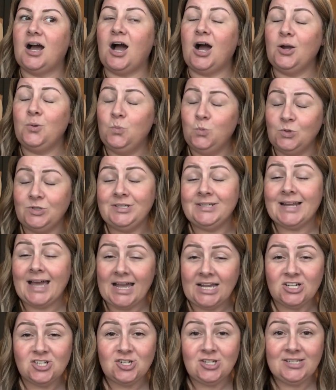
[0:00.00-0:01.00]
I wouldn't
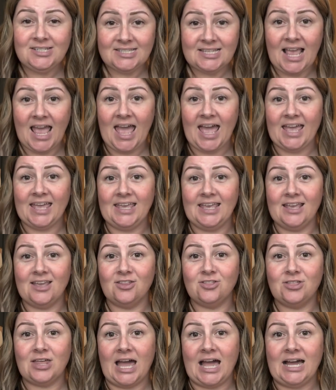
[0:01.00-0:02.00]
actually say
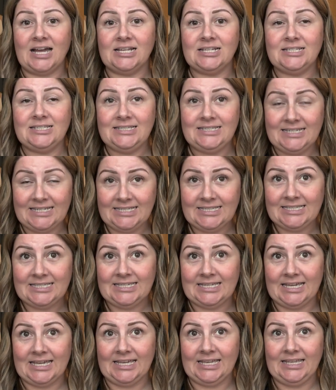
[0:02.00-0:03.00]
that
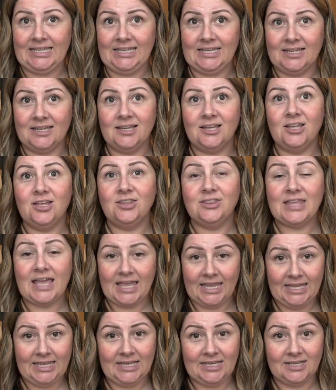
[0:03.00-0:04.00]
Disney,
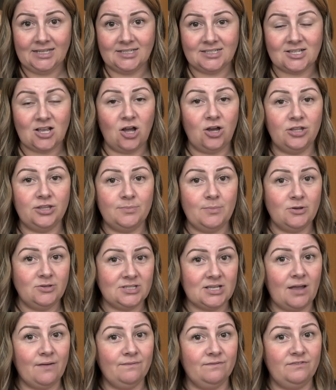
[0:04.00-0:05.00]
their ears are the
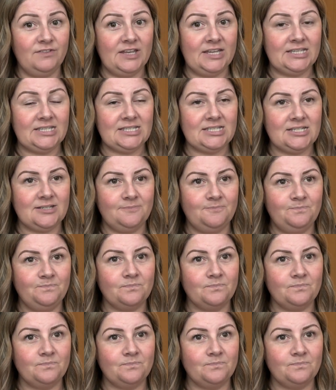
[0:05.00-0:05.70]
most comfiest.